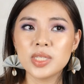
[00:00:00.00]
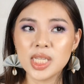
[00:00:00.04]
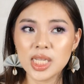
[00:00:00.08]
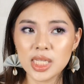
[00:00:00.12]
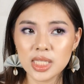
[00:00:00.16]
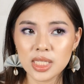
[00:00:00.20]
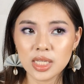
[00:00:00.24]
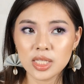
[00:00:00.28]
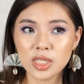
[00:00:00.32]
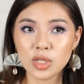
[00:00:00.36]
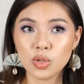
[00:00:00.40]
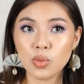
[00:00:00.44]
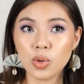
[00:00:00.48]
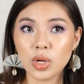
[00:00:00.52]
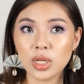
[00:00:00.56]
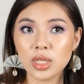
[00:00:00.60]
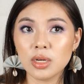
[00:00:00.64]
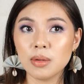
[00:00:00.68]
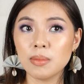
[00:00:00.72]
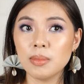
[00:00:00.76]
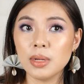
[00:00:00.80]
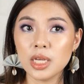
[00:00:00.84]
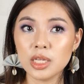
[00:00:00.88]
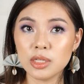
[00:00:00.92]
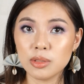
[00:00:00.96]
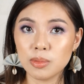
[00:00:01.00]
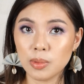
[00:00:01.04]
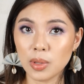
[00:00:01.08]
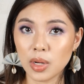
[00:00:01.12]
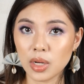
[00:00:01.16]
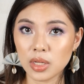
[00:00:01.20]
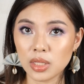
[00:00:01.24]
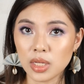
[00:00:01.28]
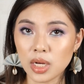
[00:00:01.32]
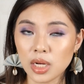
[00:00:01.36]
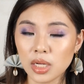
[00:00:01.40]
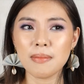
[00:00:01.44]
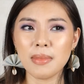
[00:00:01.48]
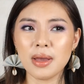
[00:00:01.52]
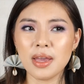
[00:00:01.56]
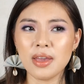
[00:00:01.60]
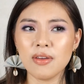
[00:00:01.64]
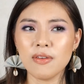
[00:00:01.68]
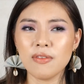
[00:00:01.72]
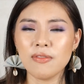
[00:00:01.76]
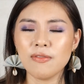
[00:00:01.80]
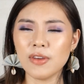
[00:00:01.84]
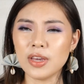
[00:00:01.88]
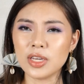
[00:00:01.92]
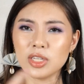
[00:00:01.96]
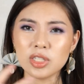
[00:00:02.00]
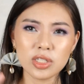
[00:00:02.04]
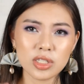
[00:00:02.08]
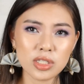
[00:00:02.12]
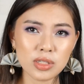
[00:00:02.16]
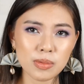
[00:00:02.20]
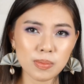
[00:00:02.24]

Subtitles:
since it's a water-based product. My facial